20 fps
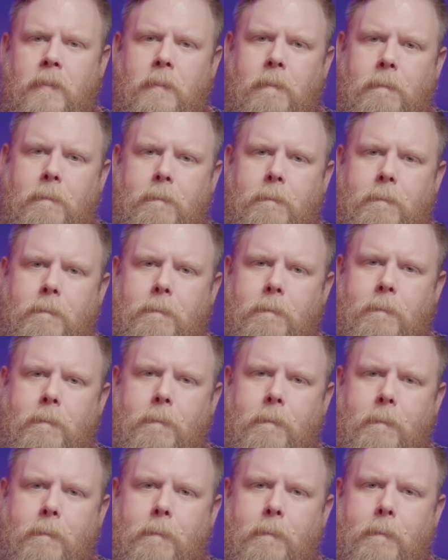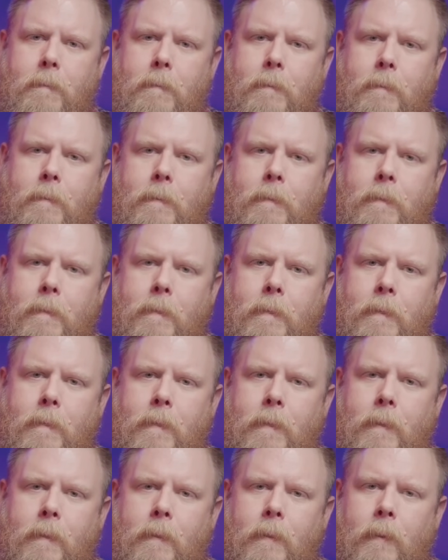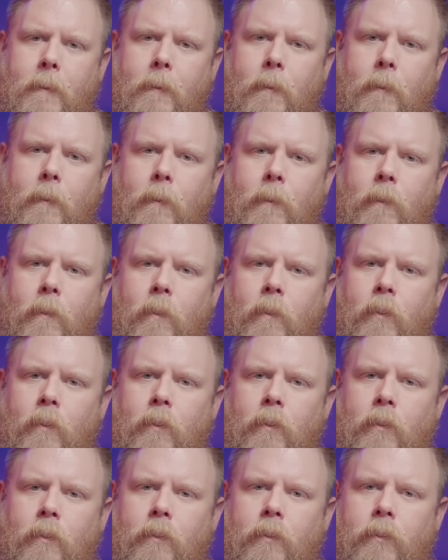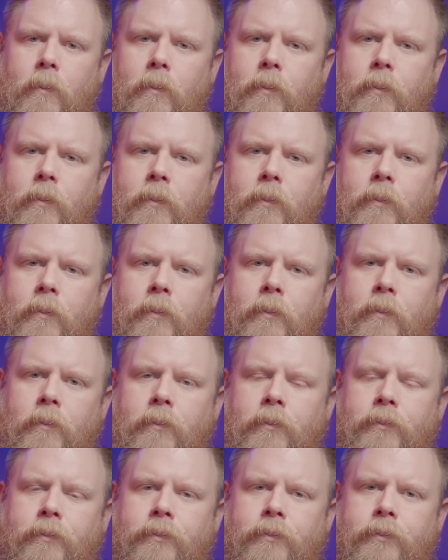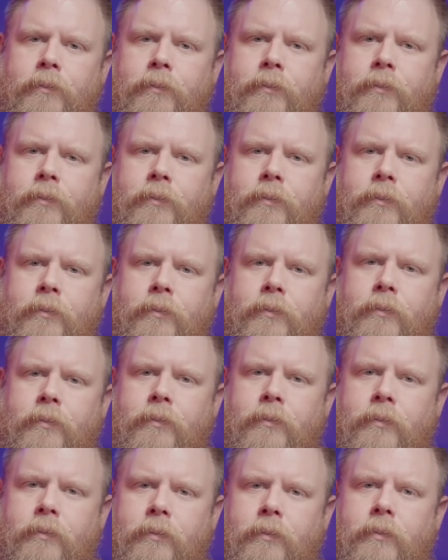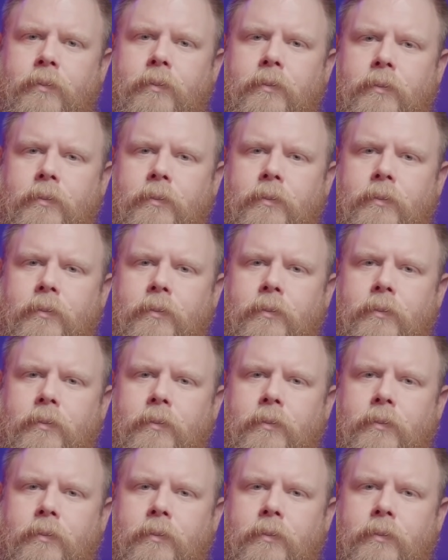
(not speaking)